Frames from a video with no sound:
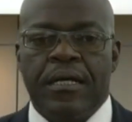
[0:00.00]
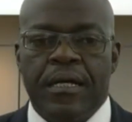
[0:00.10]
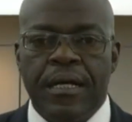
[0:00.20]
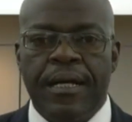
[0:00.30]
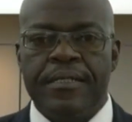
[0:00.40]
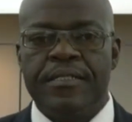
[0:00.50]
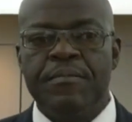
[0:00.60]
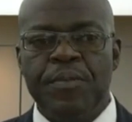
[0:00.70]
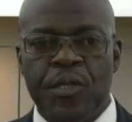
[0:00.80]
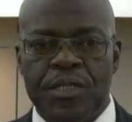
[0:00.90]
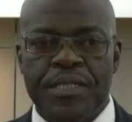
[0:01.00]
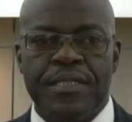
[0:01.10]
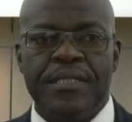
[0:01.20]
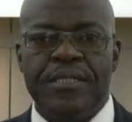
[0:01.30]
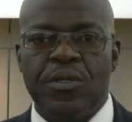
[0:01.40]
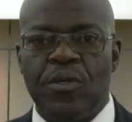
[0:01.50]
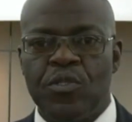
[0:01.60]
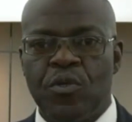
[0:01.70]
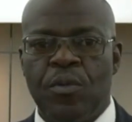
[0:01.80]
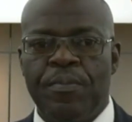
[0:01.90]
Zimpost is
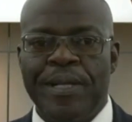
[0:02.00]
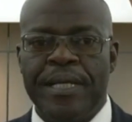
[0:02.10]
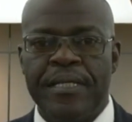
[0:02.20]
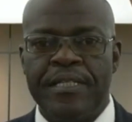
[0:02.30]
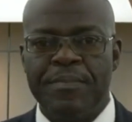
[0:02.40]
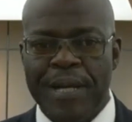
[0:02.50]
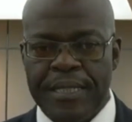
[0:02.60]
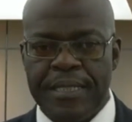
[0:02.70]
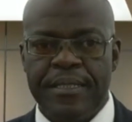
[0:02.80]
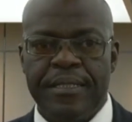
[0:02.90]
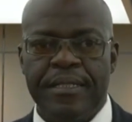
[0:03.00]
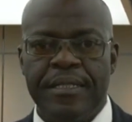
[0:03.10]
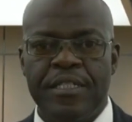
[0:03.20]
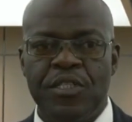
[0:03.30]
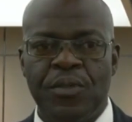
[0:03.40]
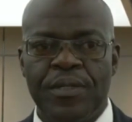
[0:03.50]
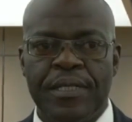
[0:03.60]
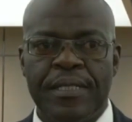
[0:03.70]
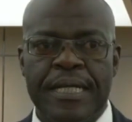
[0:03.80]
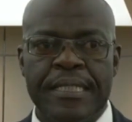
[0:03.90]
also playing its part in
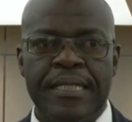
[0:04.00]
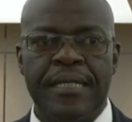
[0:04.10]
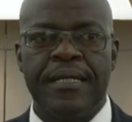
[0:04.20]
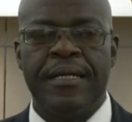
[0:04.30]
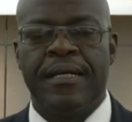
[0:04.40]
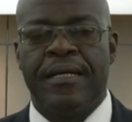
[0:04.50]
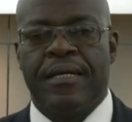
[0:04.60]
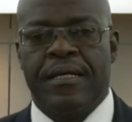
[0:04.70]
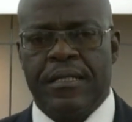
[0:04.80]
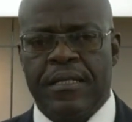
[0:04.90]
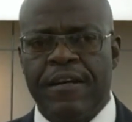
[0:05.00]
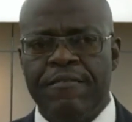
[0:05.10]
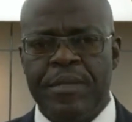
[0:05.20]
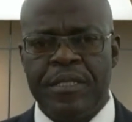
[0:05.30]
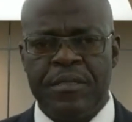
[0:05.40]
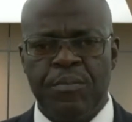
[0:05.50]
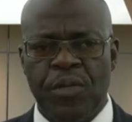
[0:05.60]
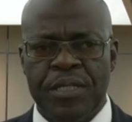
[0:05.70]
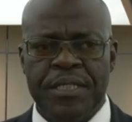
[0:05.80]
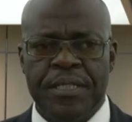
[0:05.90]
ensuring that the government's
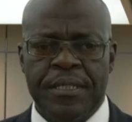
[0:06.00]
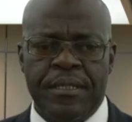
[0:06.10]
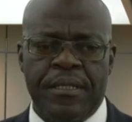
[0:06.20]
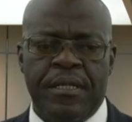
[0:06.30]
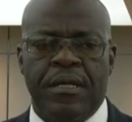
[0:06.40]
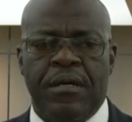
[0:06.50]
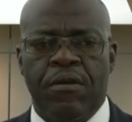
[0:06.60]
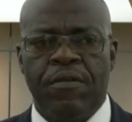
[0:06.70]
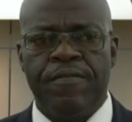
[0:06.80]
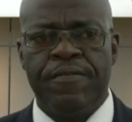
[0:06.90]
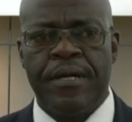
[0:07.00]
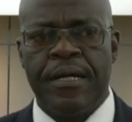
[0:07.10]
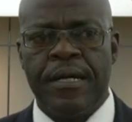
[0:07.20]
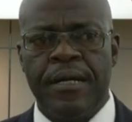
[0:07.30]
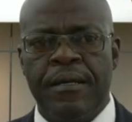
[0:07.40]
policy of